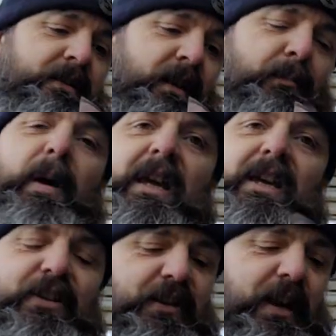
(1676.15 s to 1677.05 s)
That
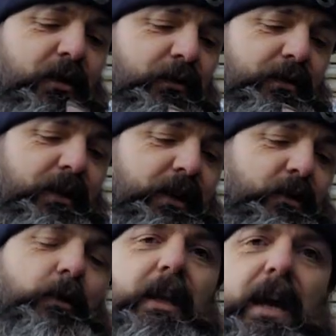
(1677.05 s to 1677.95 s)
pinging sound that you
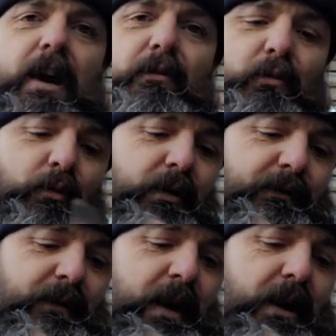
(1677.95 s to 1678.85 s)
only get
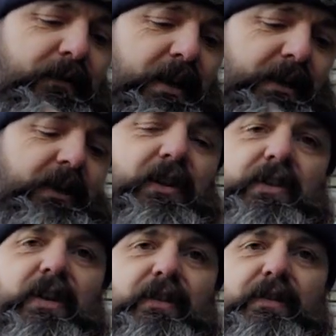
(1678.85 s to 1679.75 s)
with knives that's
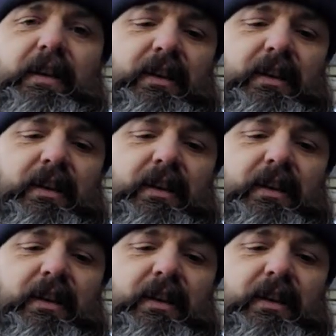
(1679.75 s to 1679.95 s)
as thin